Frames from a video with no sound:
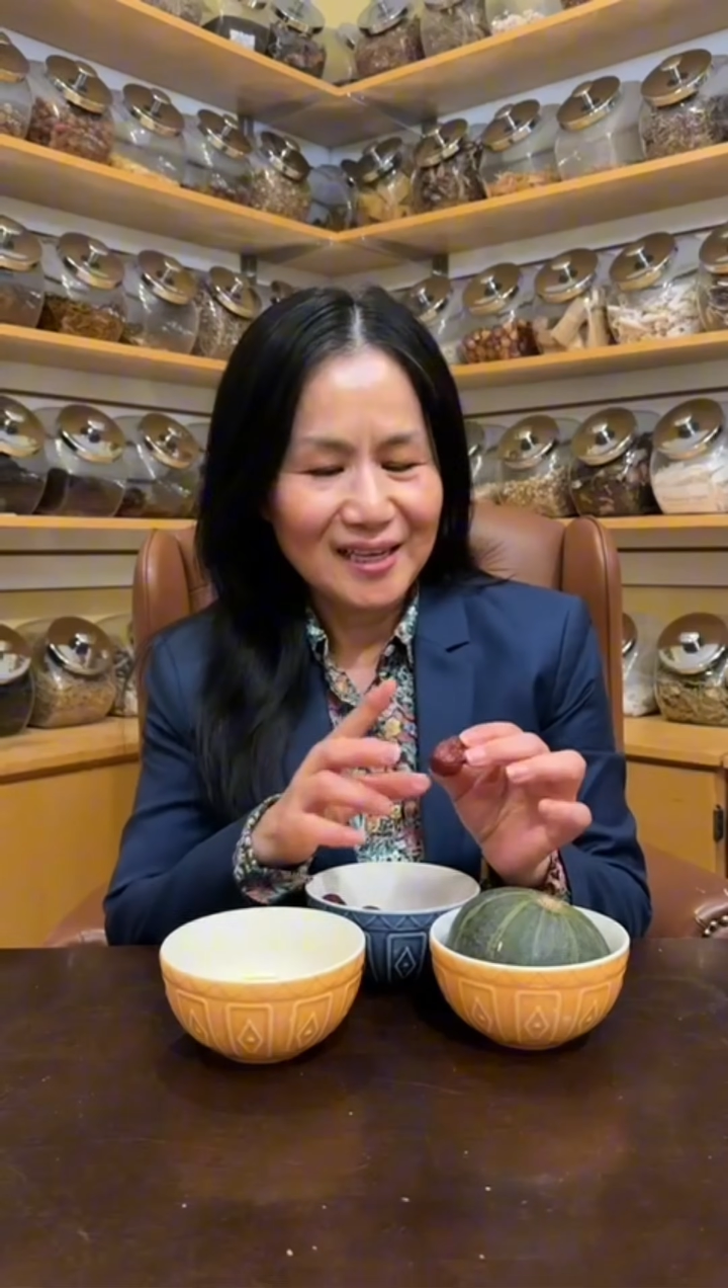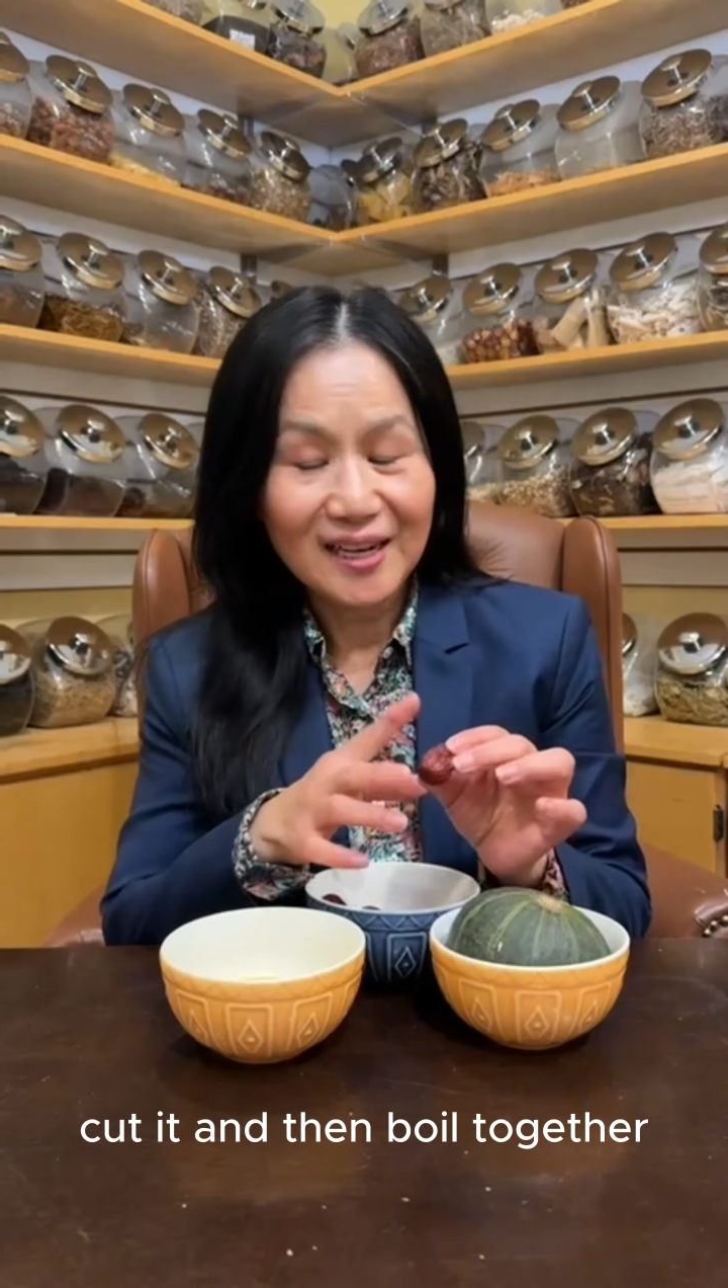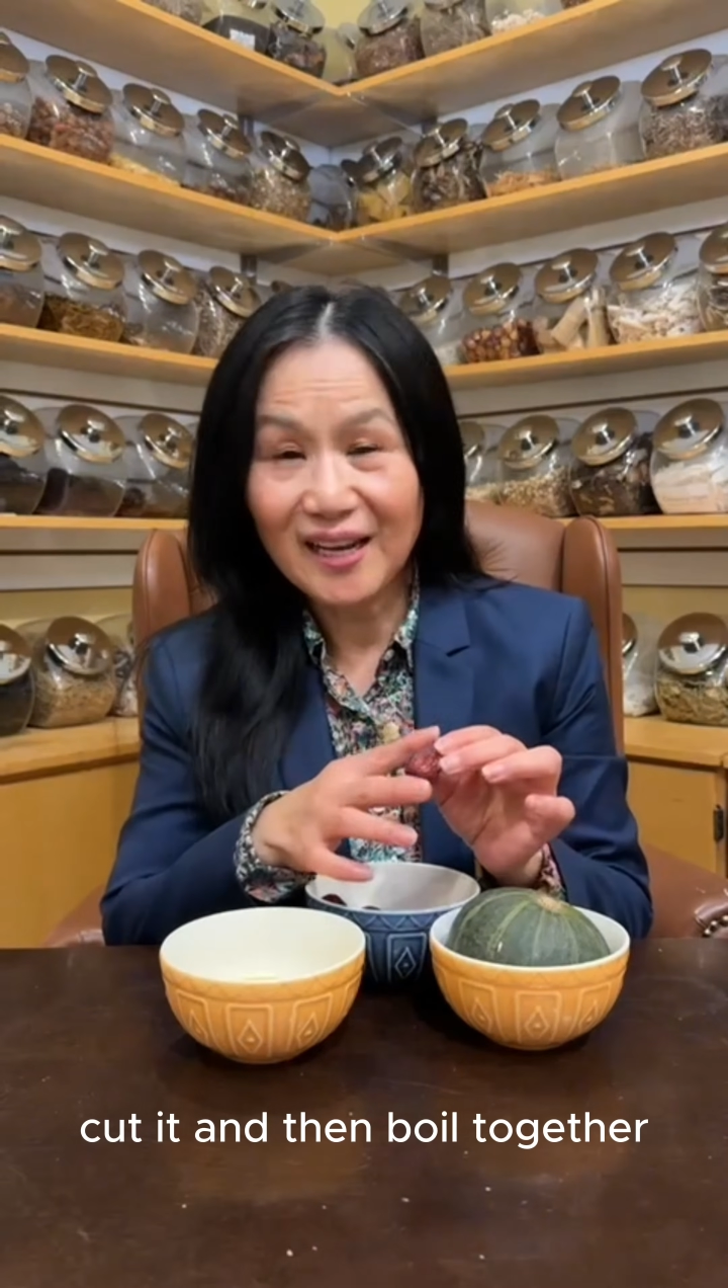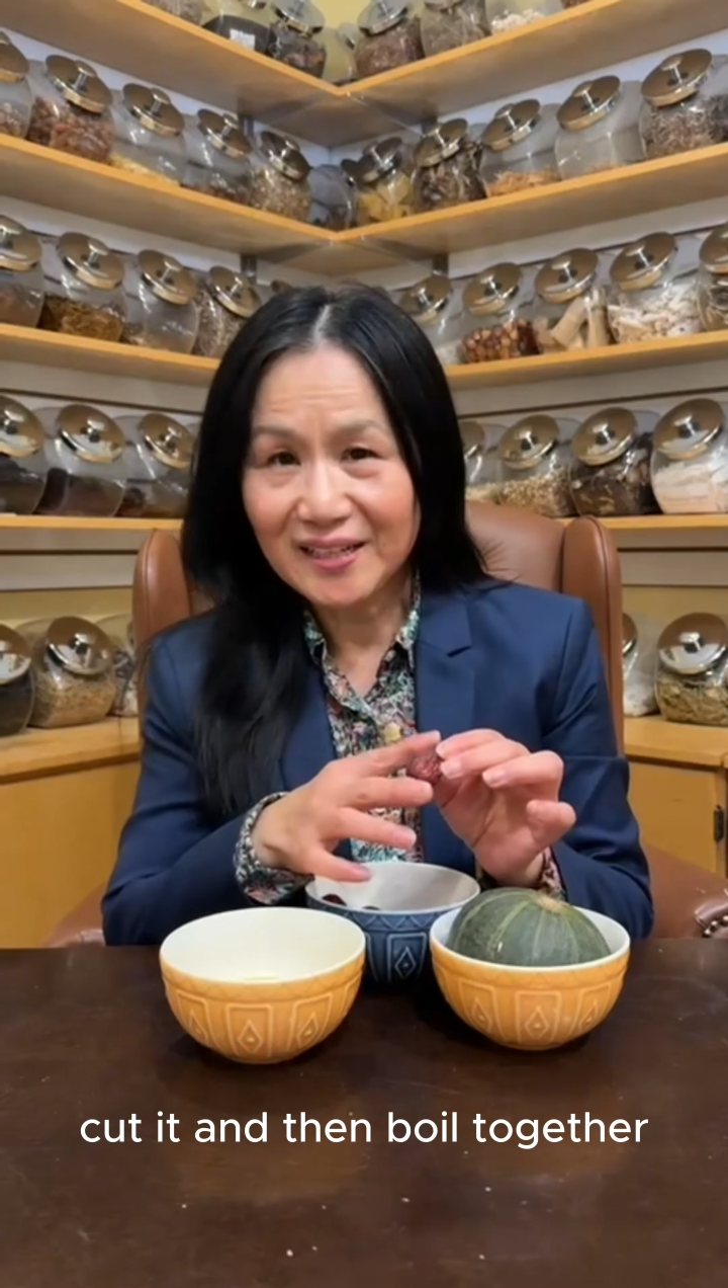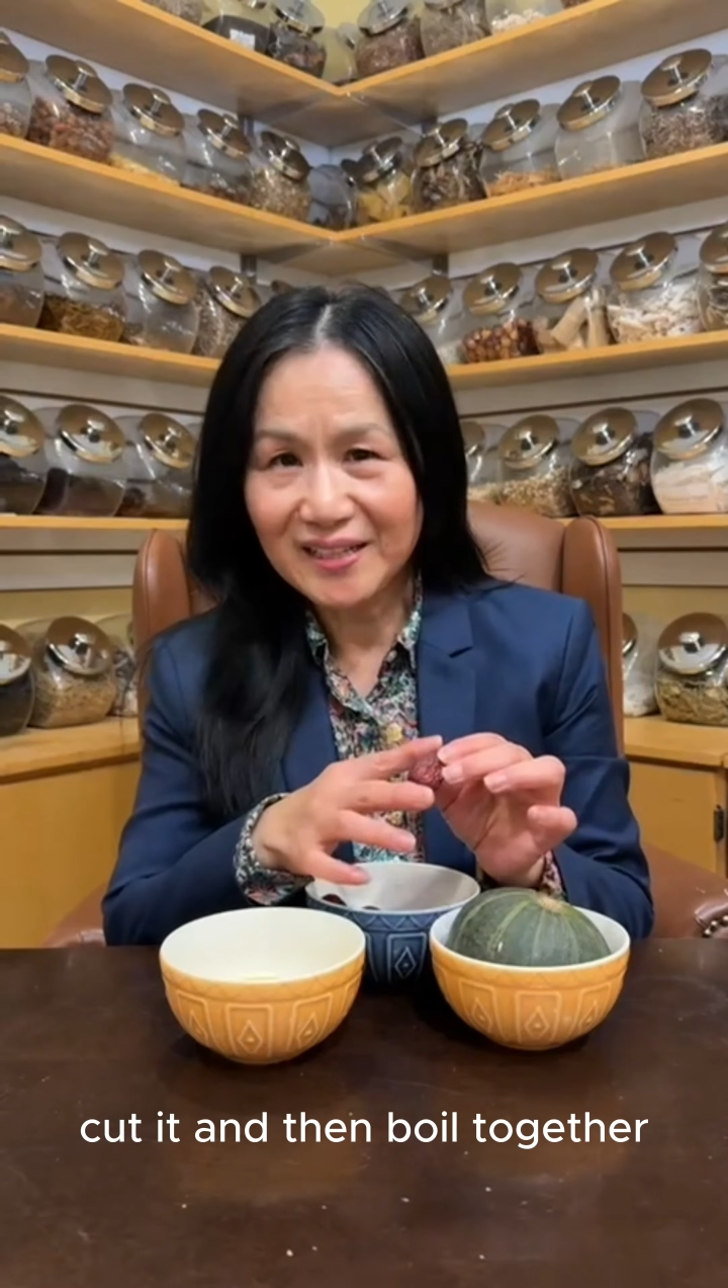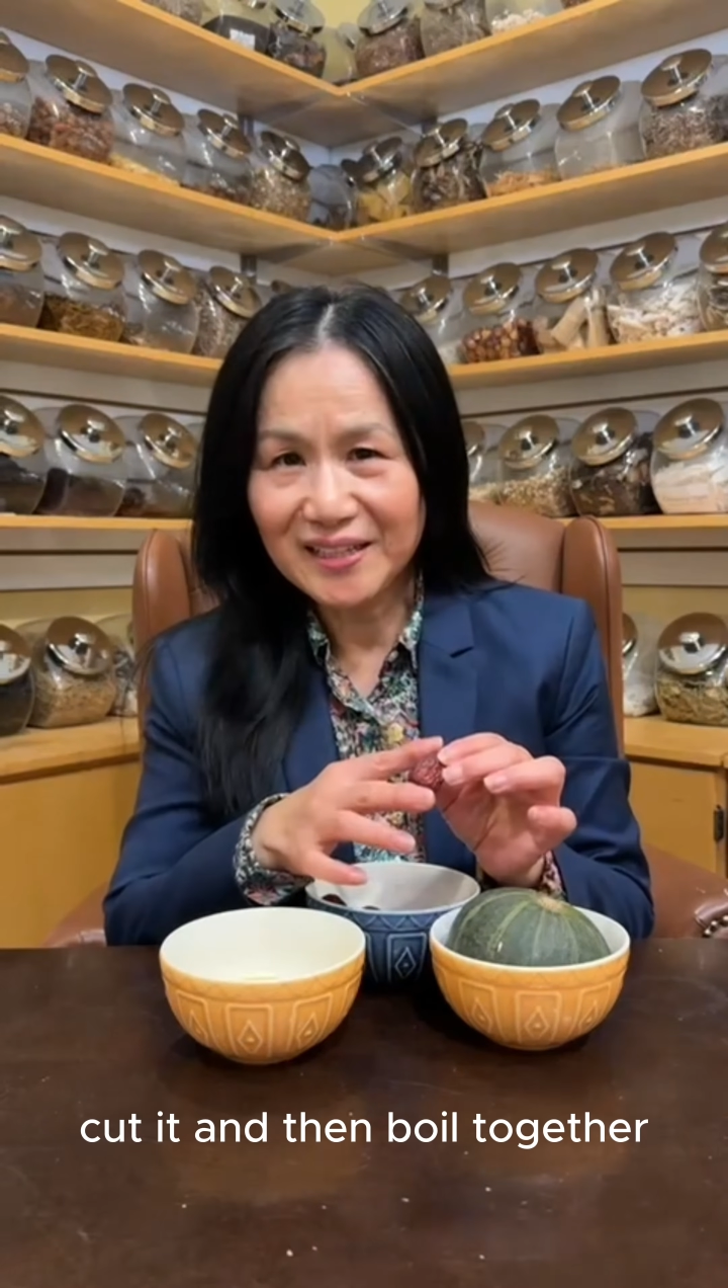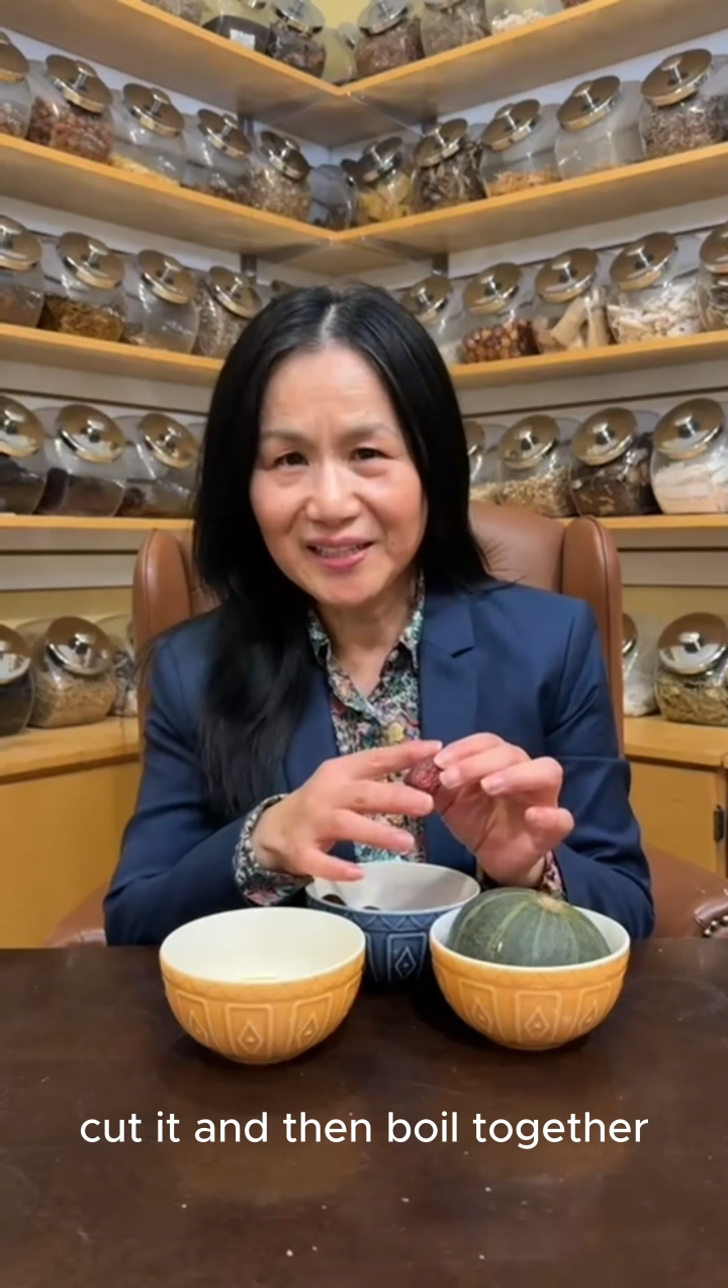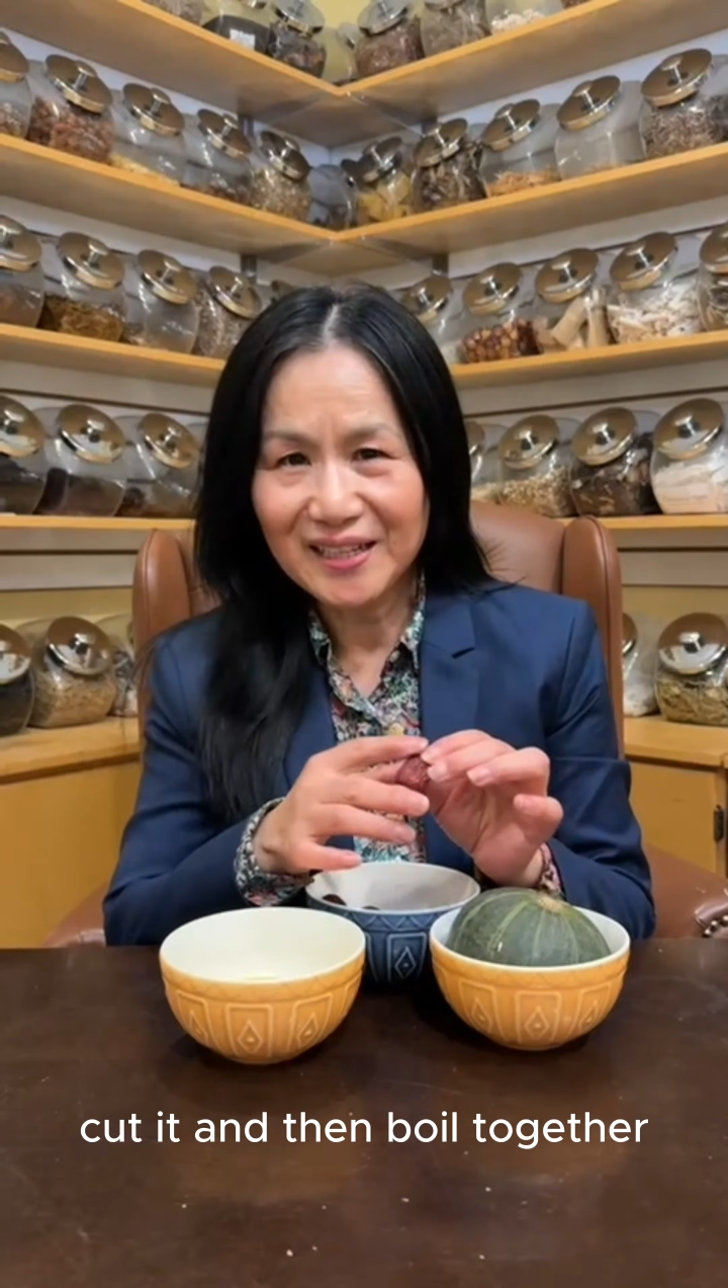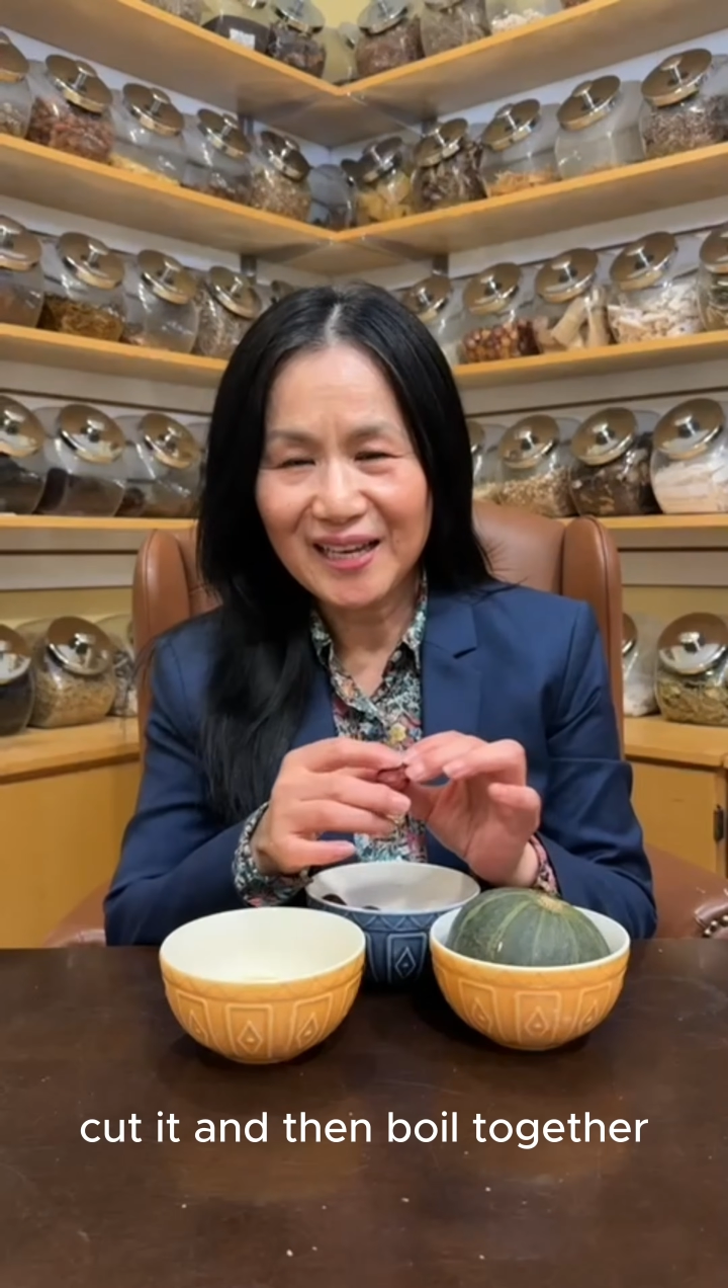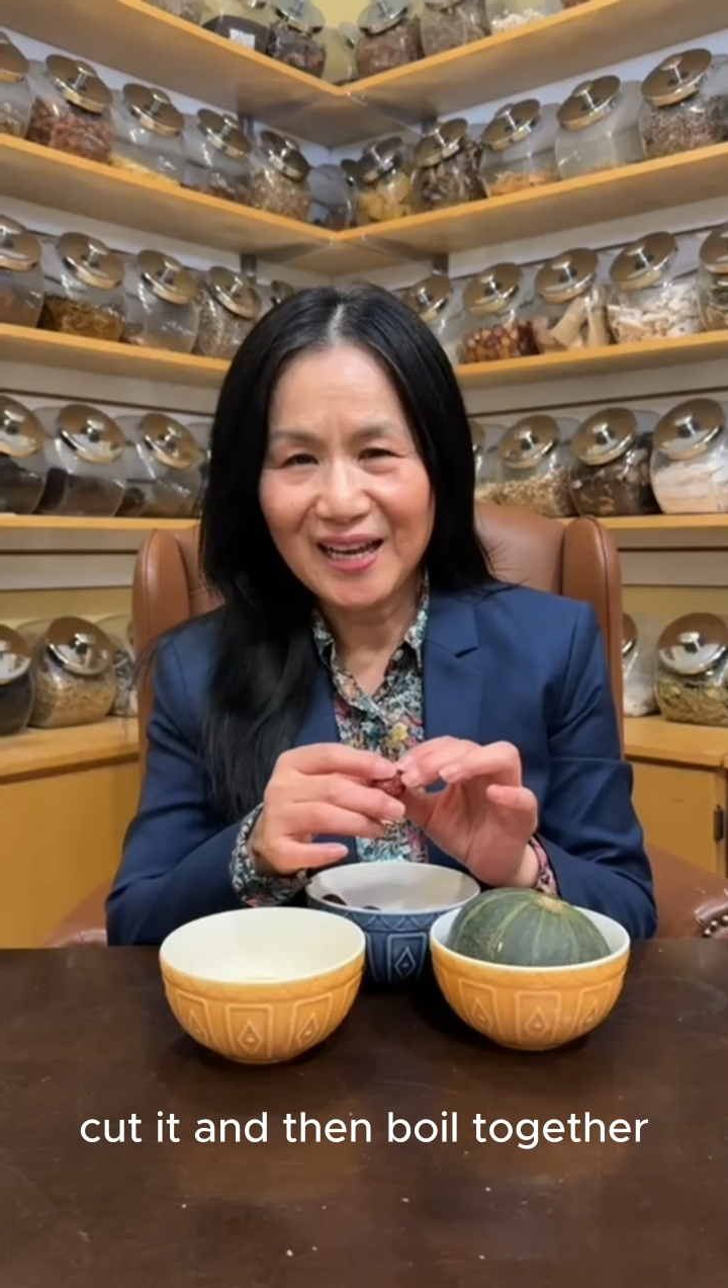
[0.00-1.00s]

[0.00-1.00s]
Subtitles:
cut it,